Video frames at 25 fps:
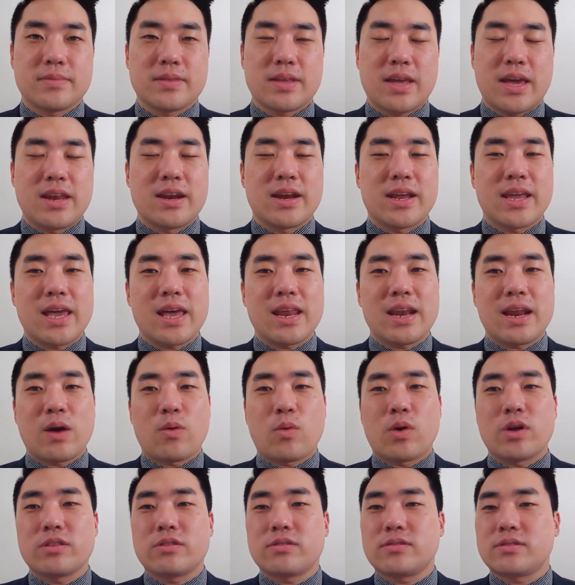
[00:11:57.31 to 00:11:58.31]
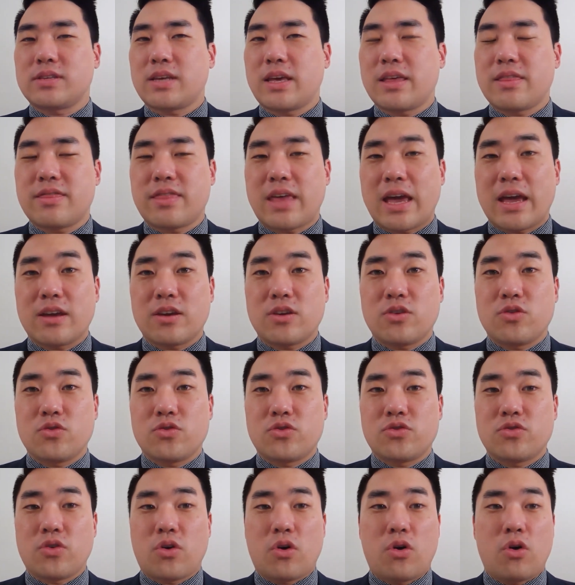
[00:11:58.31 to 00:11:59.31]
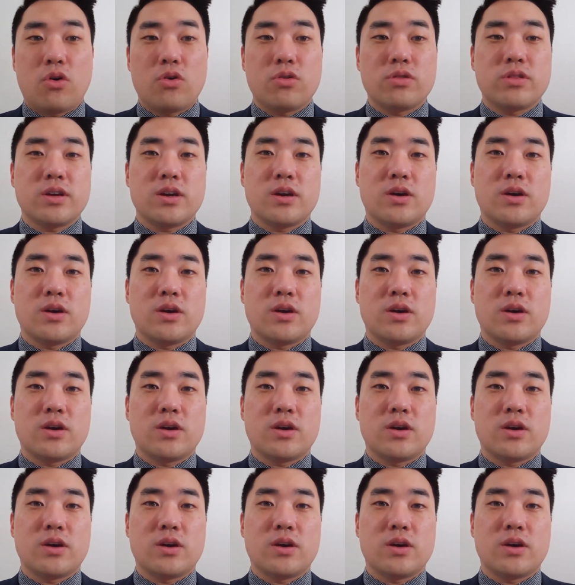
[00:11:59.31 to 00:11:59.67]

And again, I want to say thank you to all the